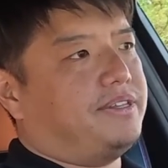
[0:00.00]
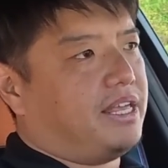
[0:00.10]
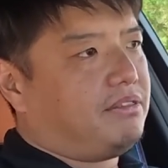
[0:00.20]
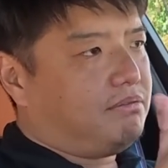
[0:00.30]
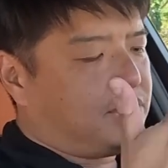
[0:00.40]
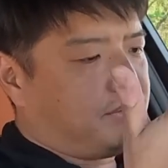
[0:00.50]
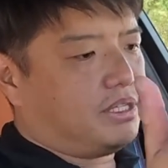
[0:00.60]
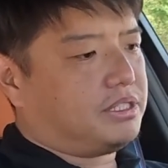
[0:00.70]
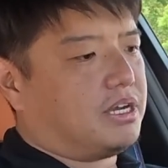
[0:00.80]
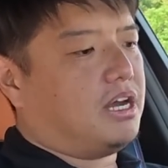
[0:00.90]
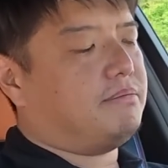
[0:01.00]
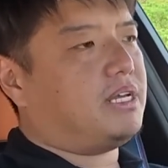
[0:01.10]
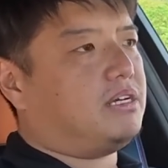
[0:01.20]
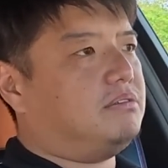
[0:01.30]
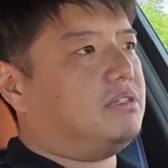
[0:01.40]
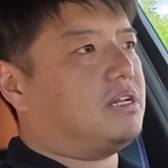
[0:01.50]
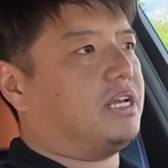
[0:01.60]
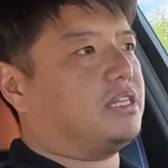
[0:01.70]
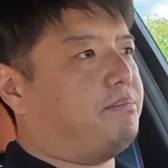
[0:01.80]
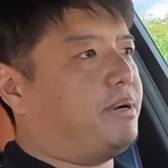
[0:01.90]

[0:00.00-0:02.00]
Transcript: Then, when you want it to calm down, click the